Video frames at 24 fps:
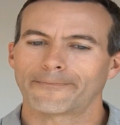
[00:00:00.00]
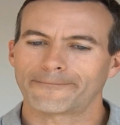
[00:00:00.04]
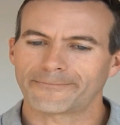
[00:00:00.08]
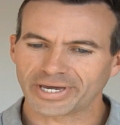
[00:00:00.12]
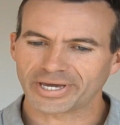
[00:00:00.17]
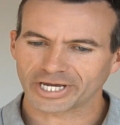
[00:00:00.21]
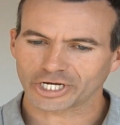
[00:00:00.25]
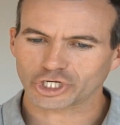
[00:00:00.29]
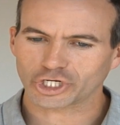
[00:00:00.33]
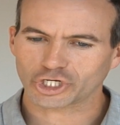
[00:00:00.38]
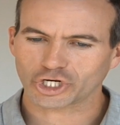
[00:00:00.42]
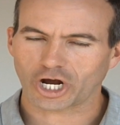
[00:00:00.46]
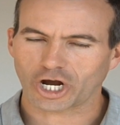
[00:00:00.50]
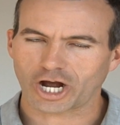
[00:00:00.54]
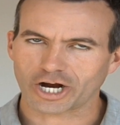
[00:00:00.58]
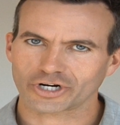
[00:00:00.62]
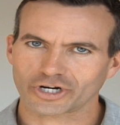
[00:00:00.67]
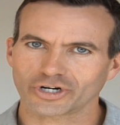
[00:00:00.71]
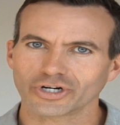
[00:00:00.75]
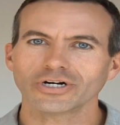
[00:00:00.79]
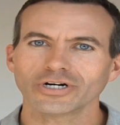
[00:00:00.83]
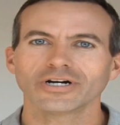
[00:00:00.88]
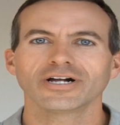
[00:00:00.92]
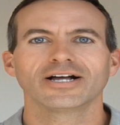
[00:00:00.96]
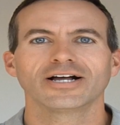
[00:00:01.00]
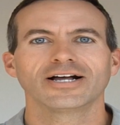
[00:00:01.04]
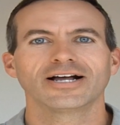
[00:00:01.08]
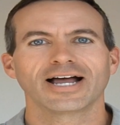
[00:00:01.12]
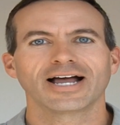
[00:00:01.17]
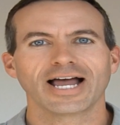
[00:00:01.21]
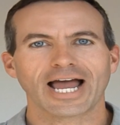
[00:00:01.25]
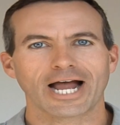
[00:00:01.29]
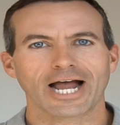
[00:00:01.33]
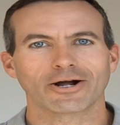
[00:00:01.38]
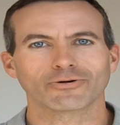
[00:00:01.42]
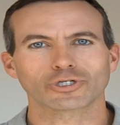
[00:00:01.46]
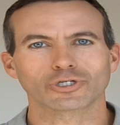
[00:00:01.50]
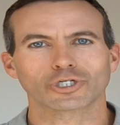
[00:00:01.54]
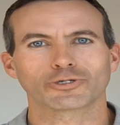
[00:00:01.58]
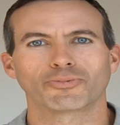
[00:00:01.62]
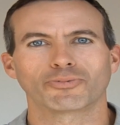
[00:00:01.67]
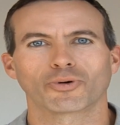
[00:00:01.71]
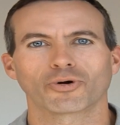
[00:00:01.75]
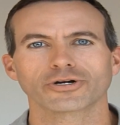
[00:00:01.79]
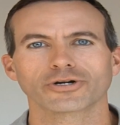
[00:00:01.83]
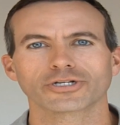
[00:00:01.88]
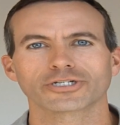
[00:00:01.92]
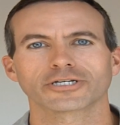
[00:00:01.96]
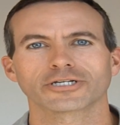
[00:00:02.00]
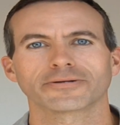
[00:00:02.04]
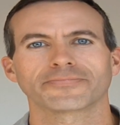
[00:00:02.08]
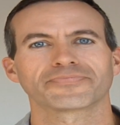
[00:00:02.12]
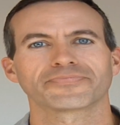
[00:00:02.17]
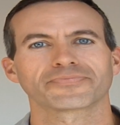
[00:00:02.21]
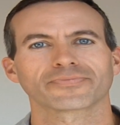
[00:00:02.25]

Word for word: Big Shocker, Outsports.